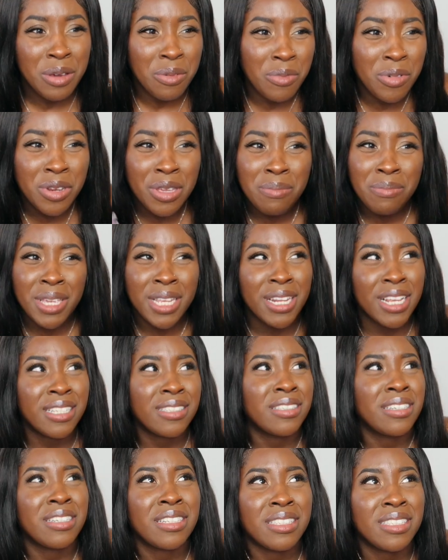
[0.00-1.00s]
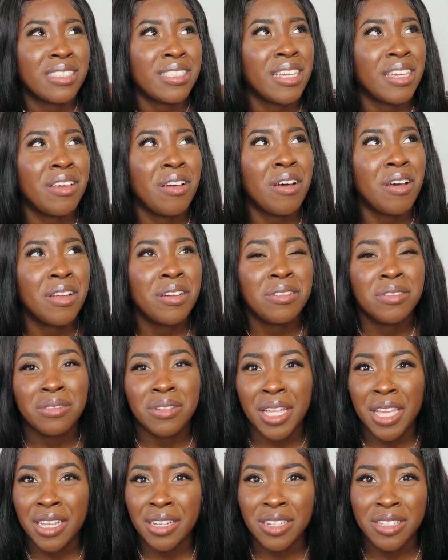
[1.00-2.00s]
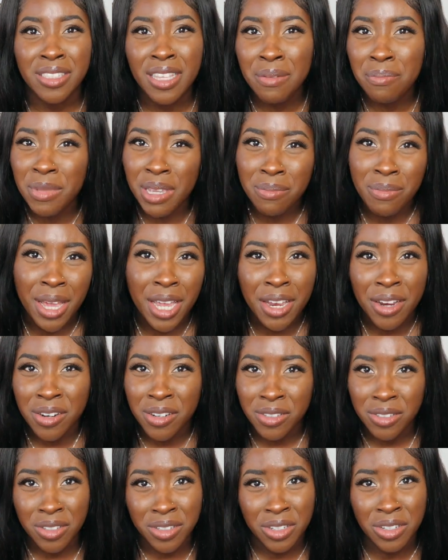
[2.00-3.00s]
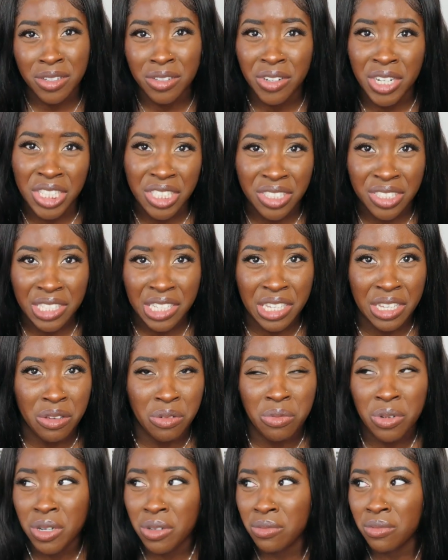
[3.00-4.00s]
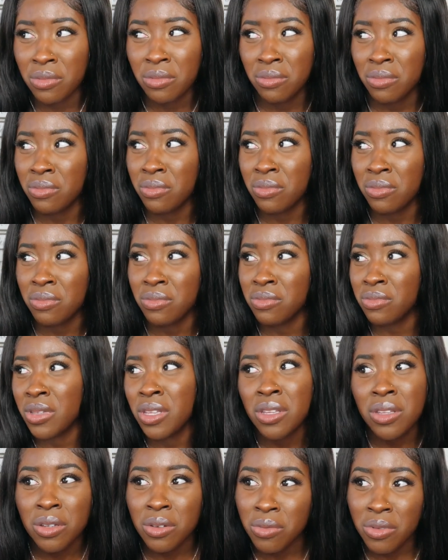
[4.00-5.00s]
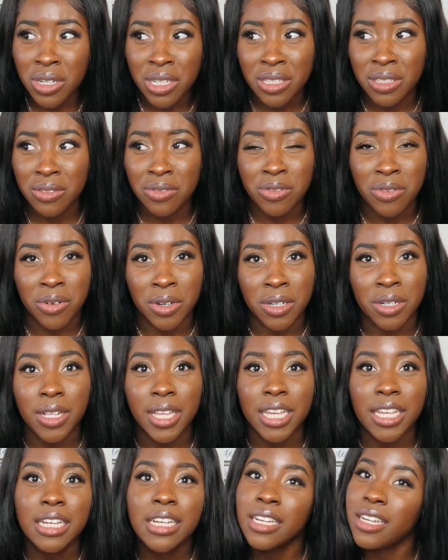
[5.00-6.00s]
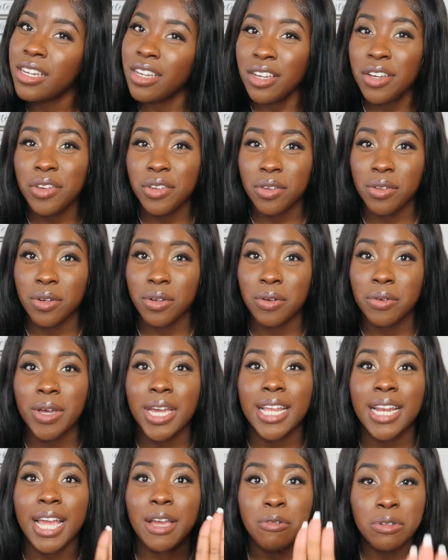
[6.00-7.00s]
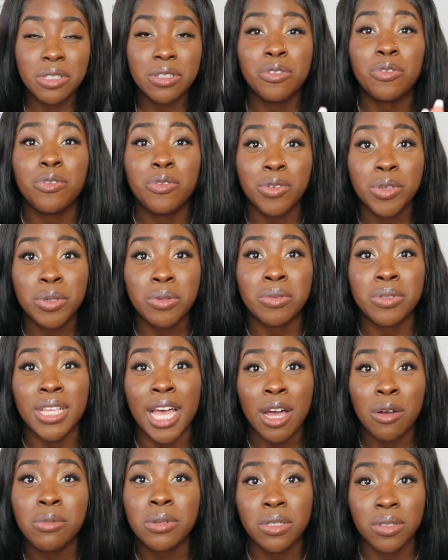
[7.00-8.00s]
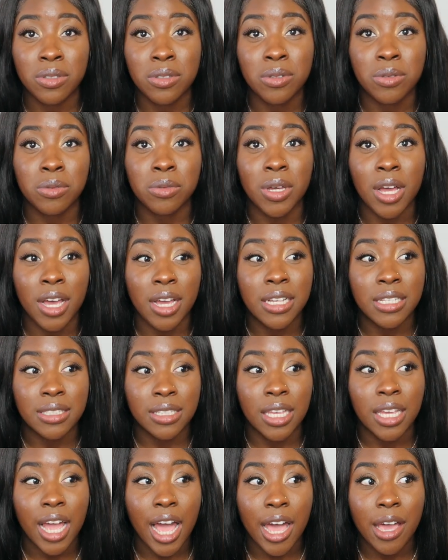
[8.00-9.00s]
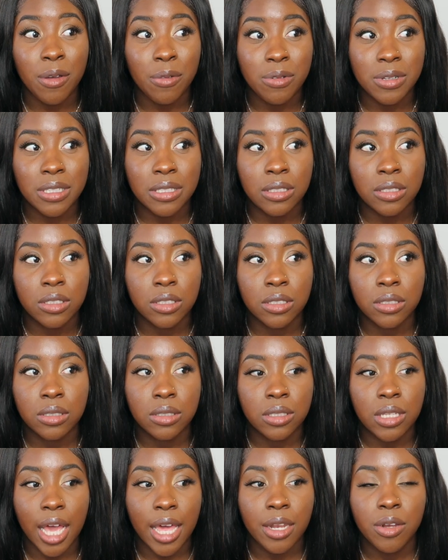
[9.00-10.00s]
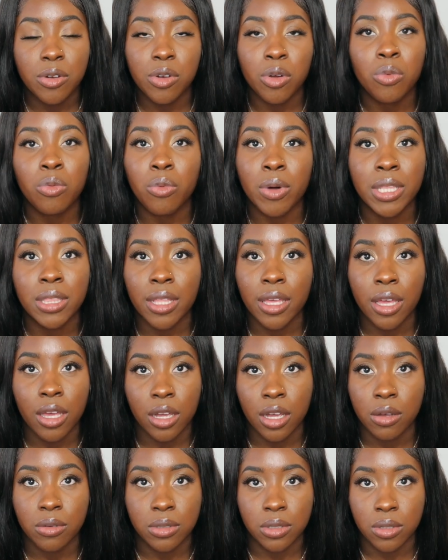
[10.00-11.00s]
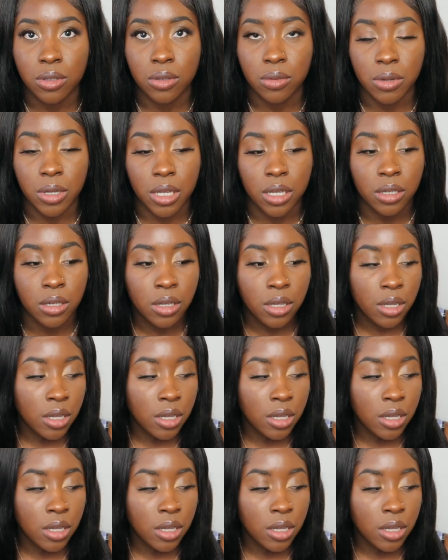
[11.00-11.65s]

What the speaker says: What do you mean that's gonna stay on? Like, does that mean my hair is looking crusty? What is it for? Like, you know? And I was confused. I was you guys. Like, I didn't know what the heck I was doing.